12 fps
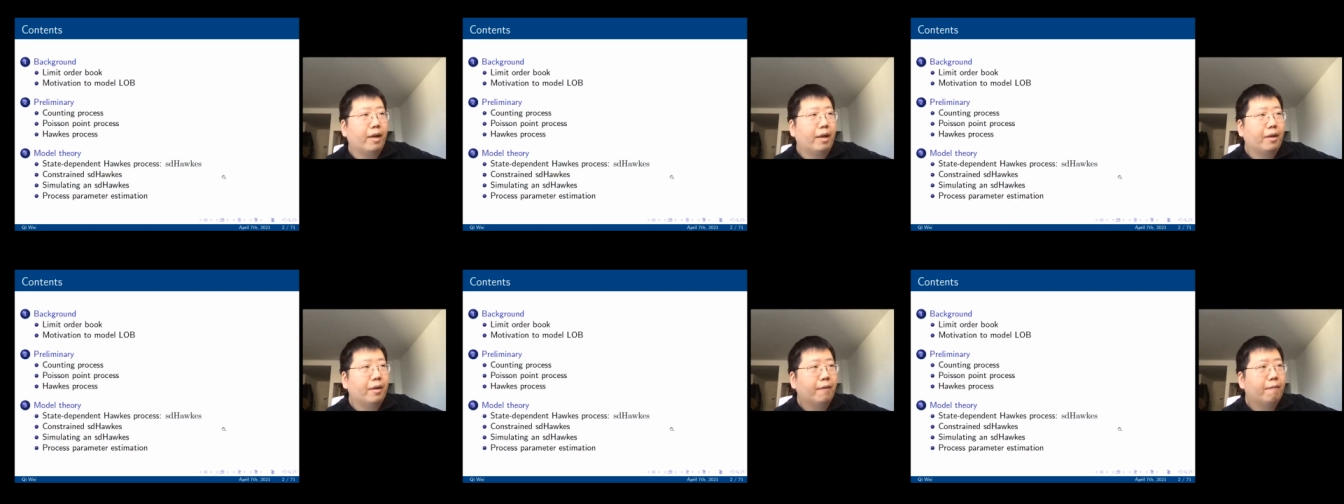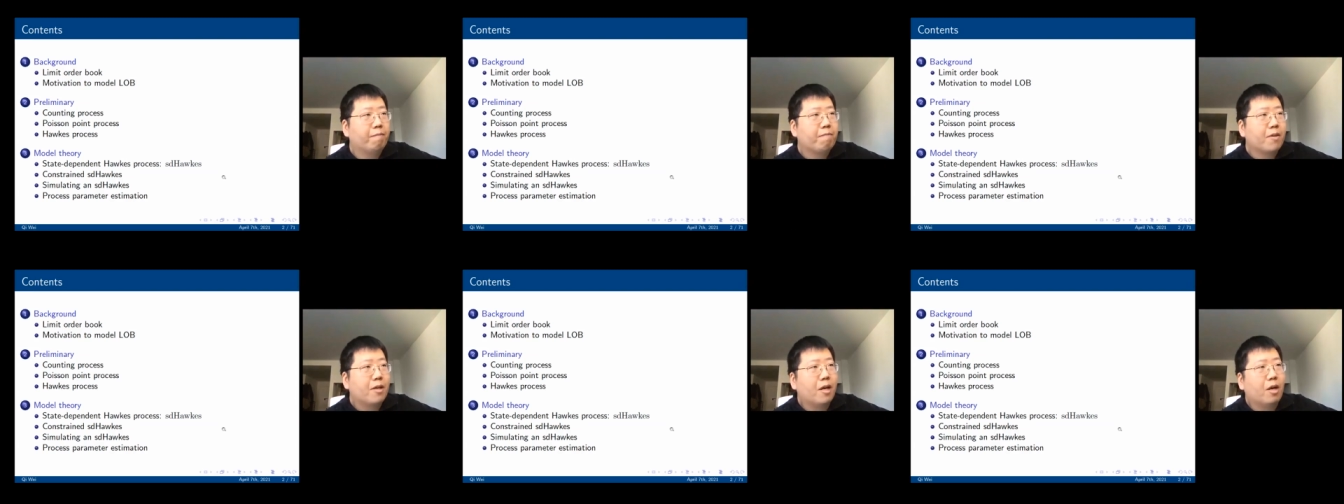And
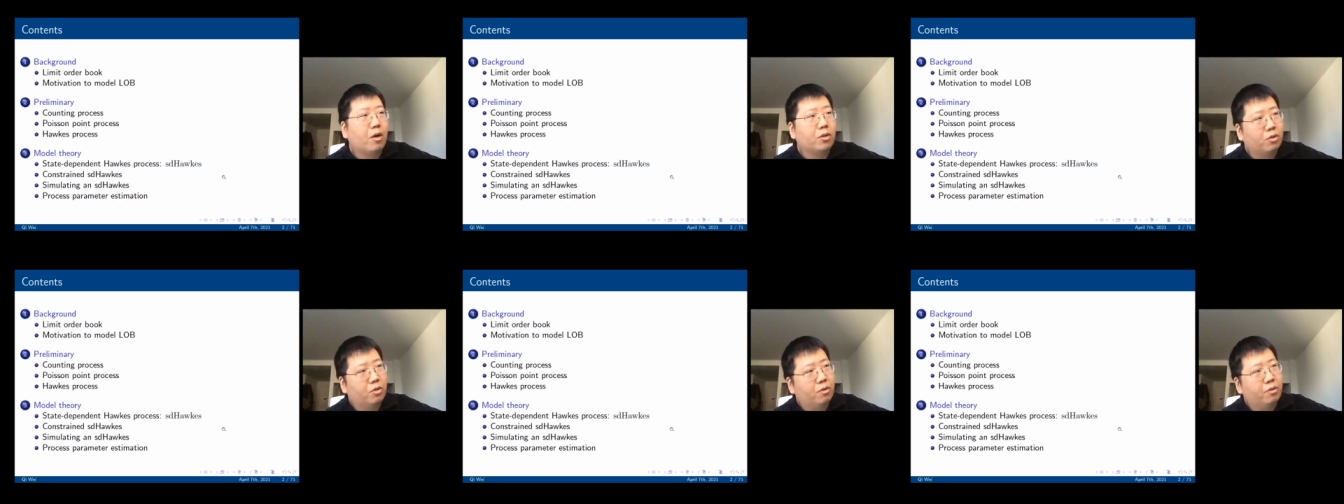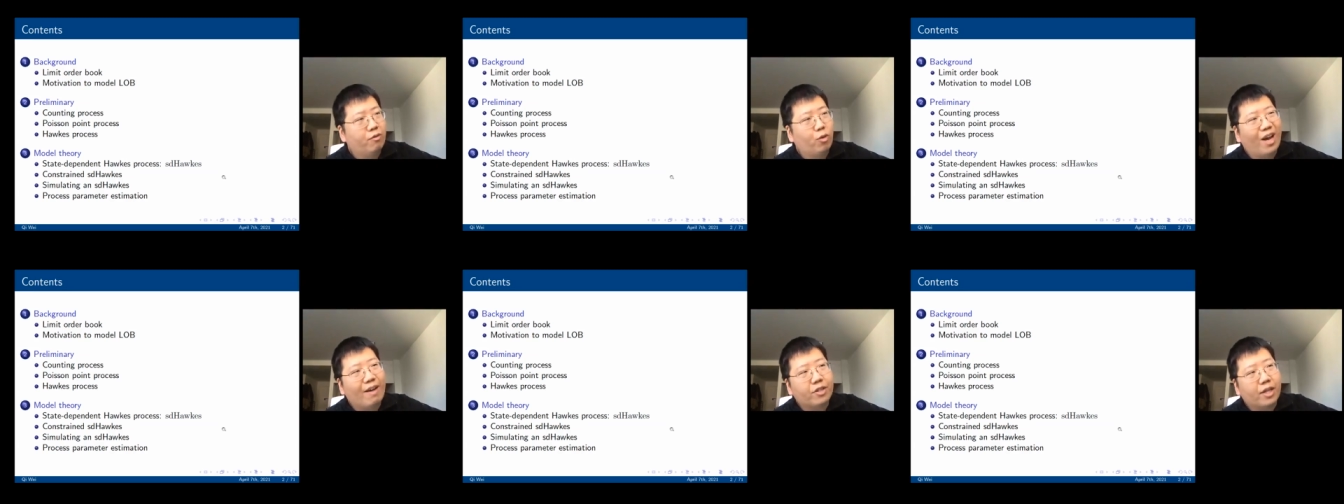also, if
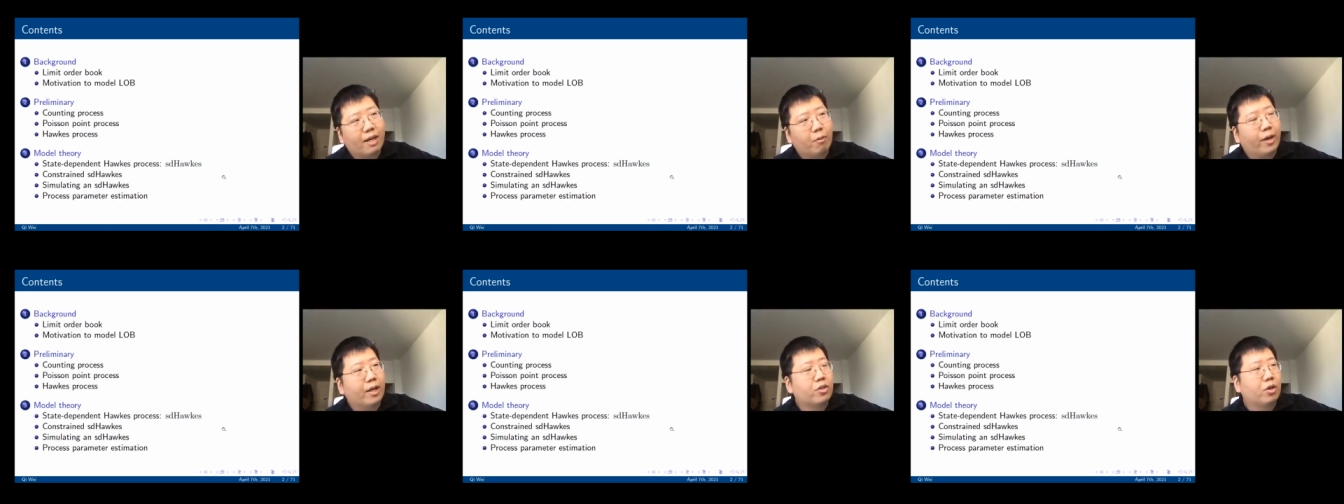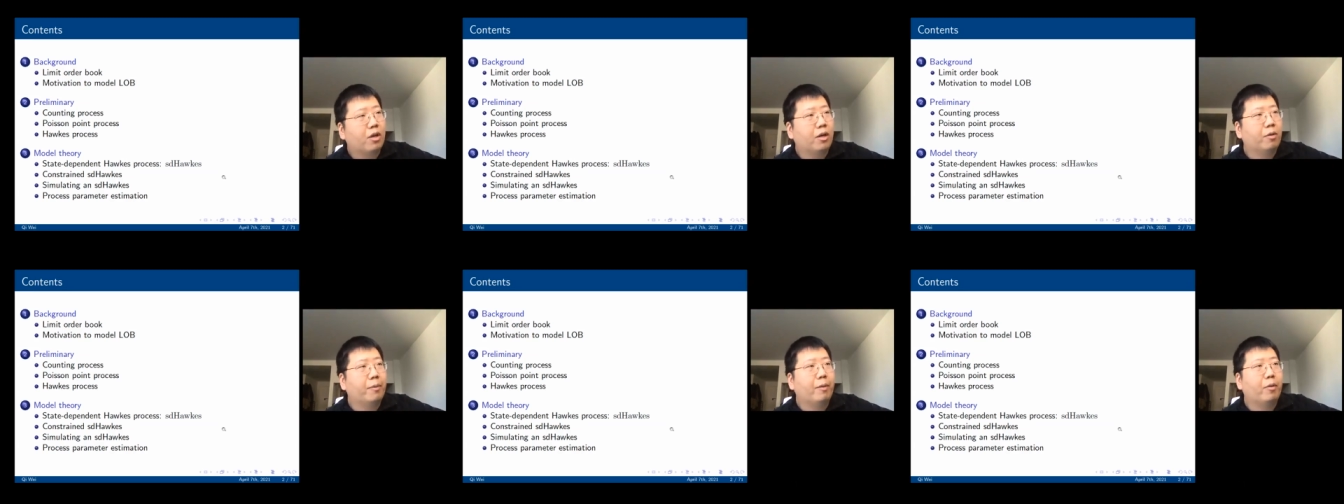we have time, we can talk a
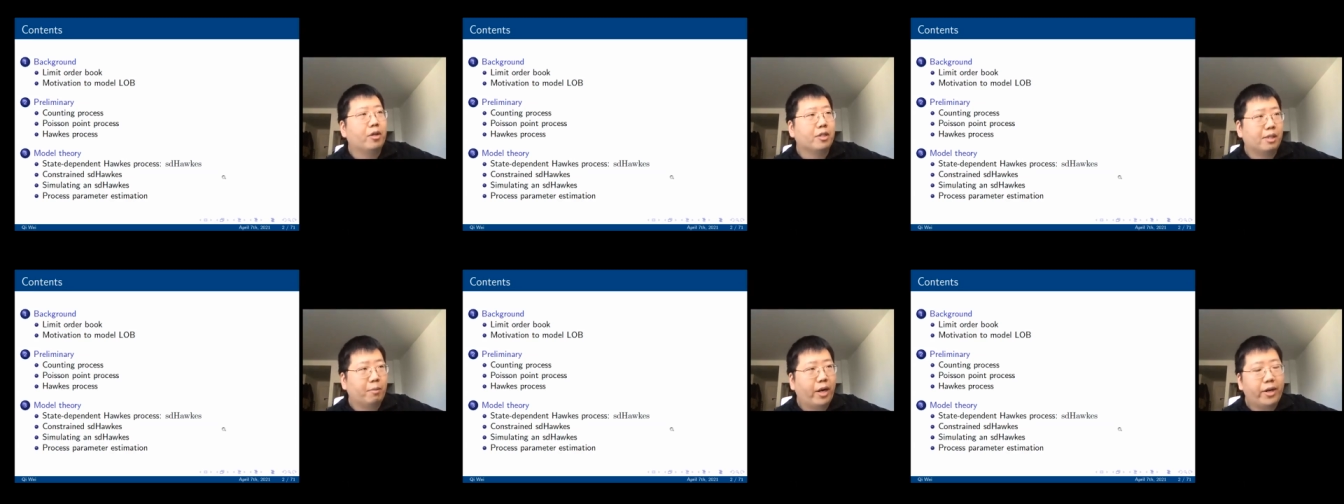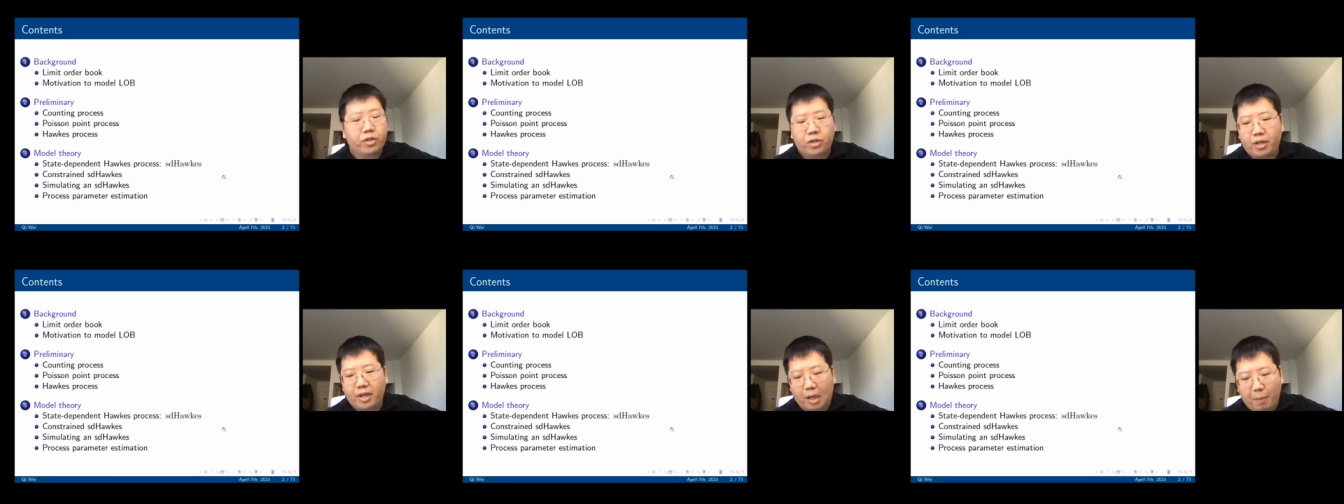little bit about the simulation
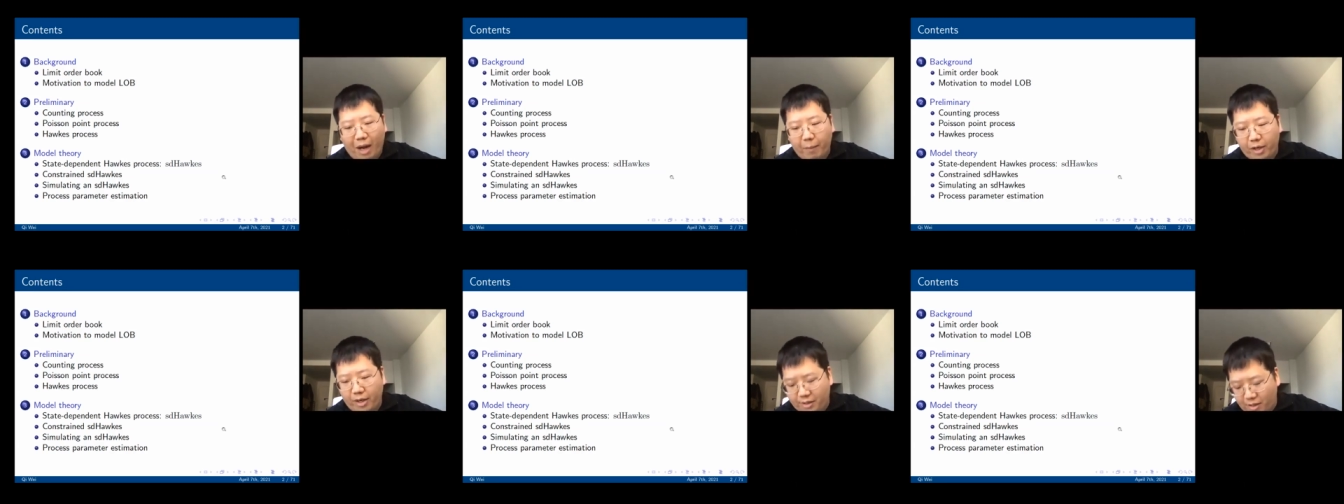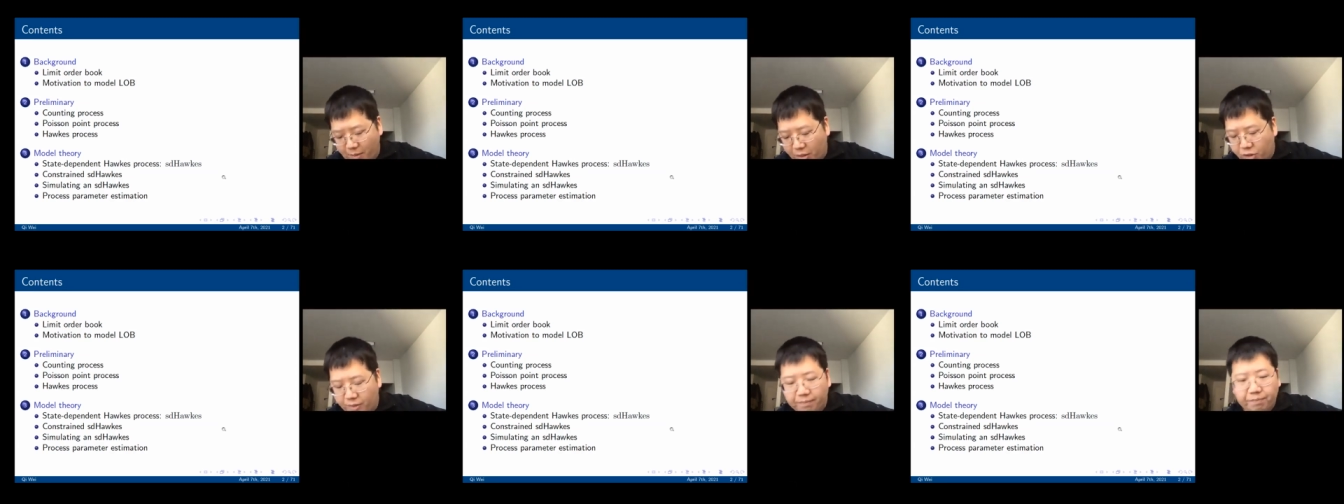and the parameter estimation.